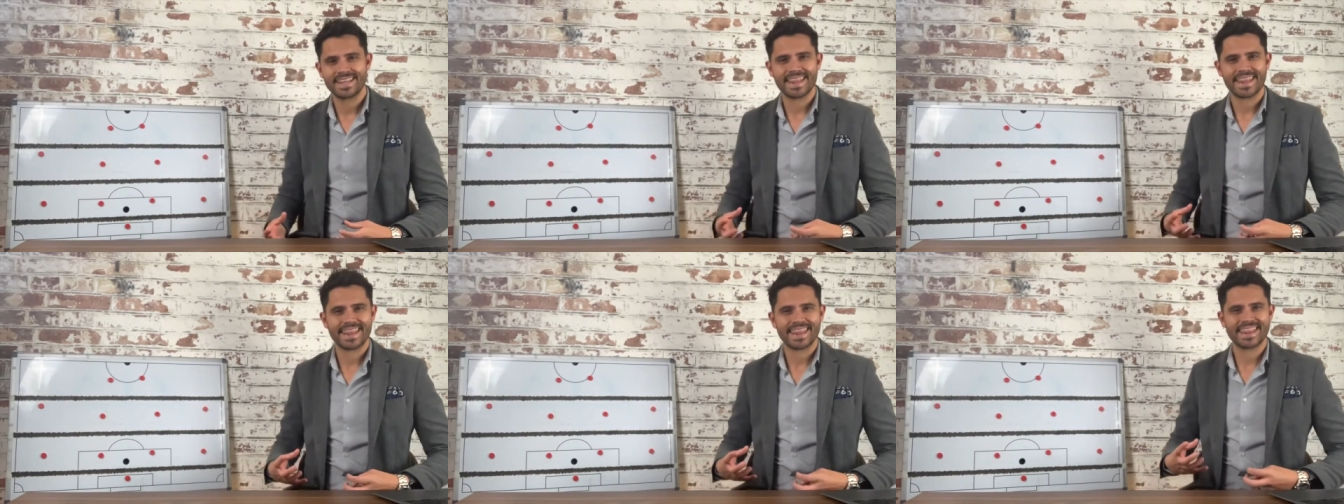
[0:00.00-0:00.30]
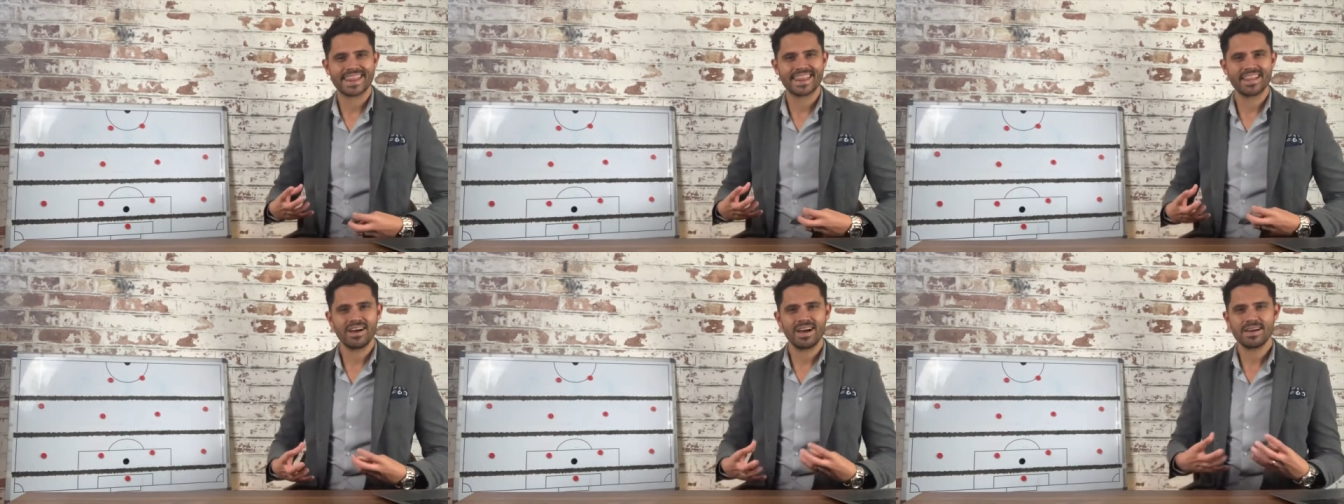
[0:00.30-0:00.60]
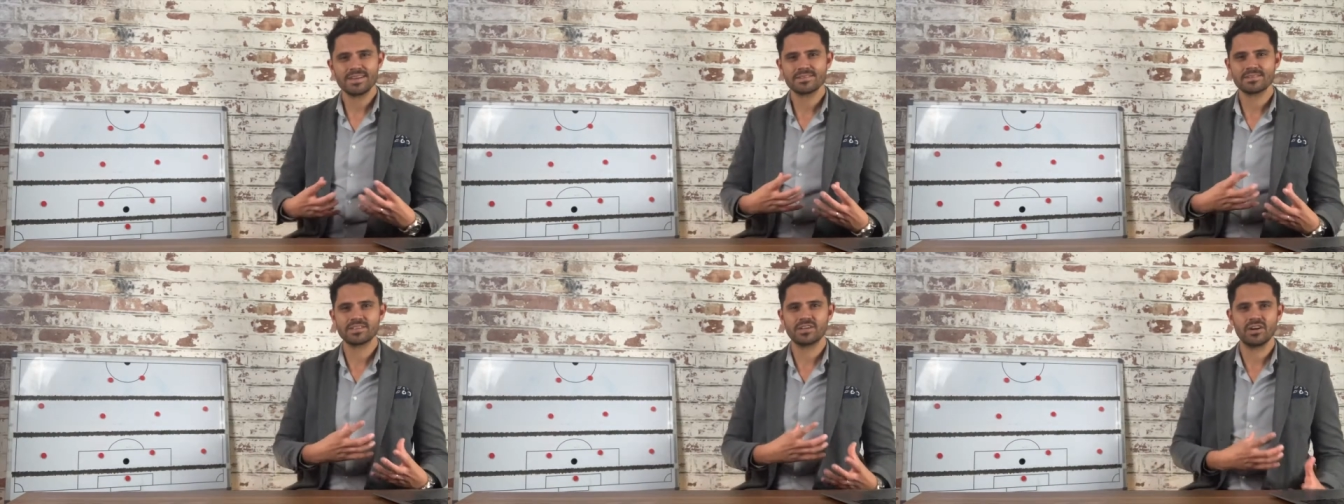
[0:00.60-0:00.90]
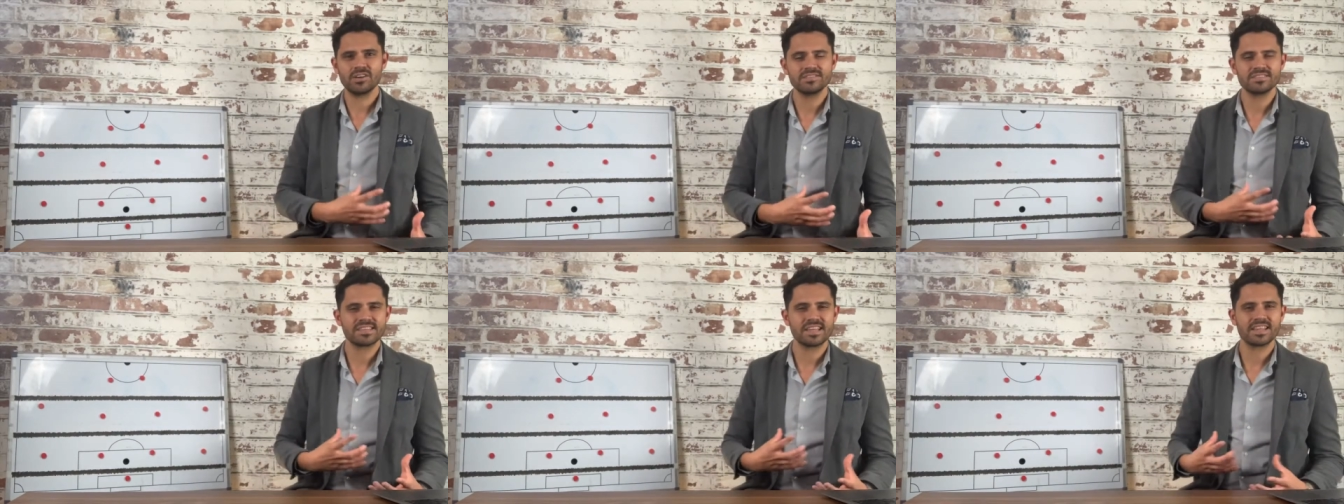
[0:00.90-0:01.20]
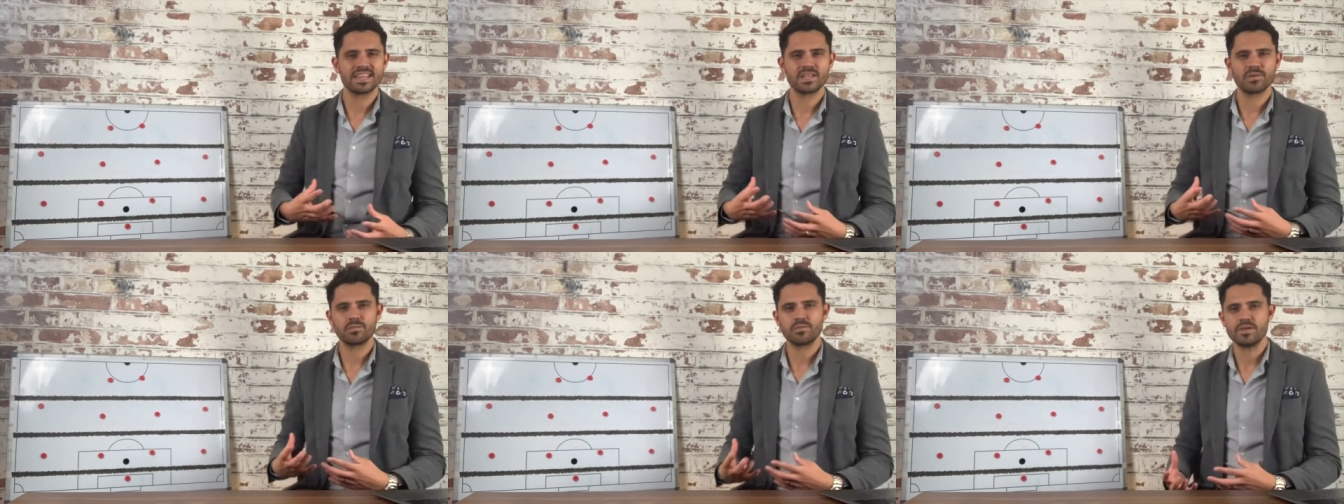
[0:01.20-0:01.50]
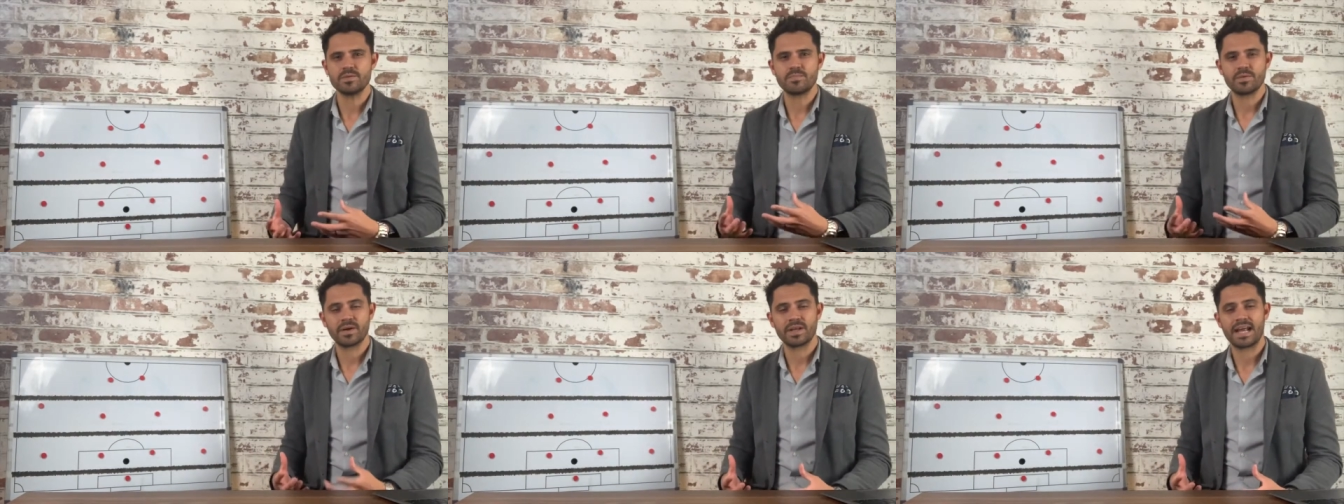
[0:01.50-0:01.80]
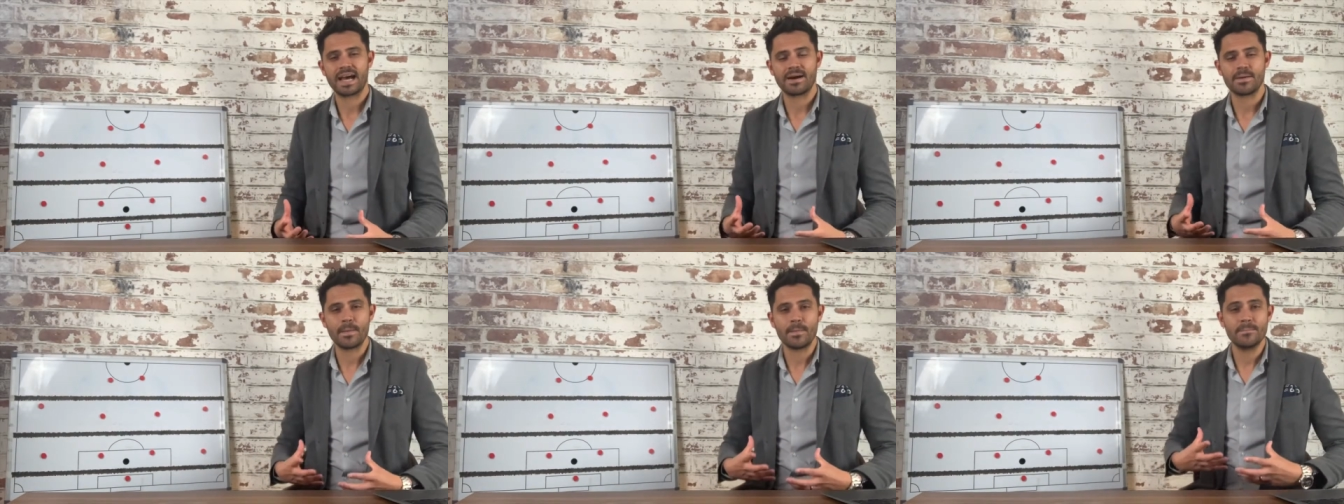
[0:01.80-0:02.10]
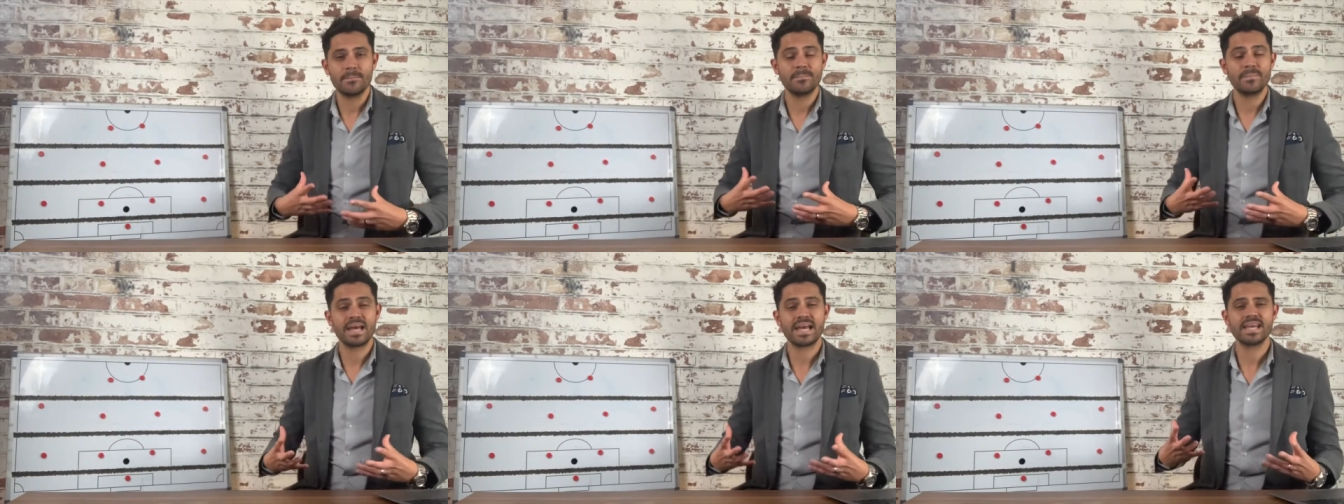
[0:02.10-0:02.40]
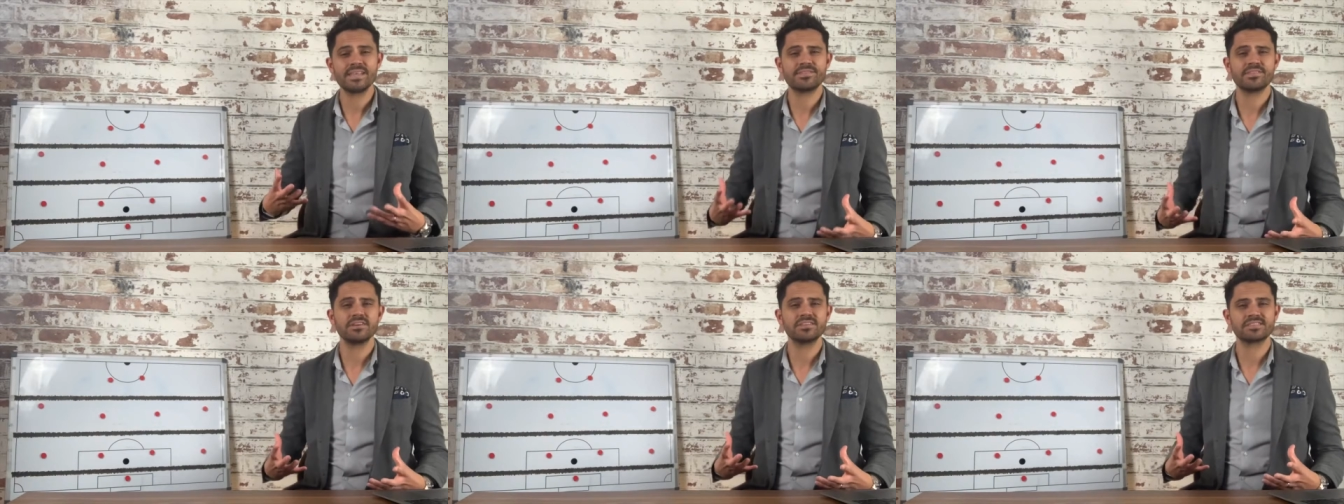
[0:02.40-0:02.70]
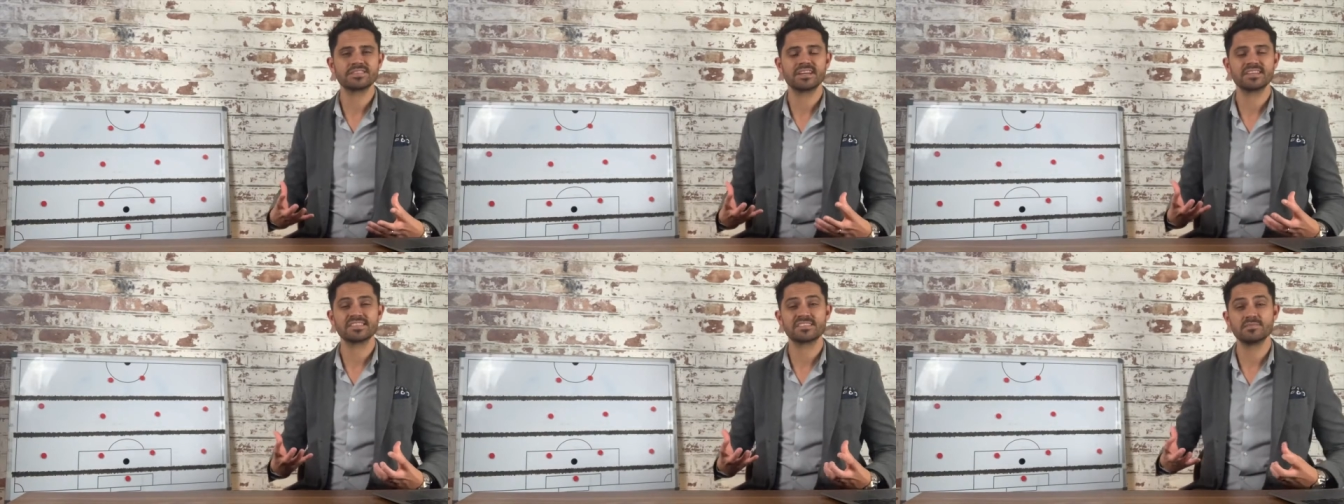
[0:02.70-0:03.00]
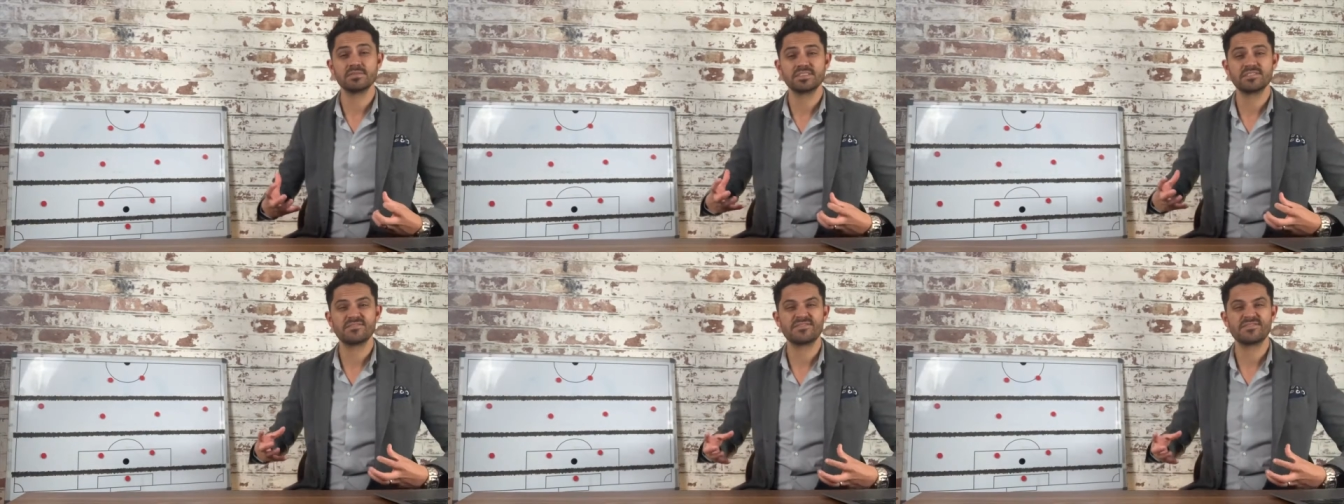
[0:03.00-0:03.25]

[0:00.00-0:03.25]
That content that we put out made those customers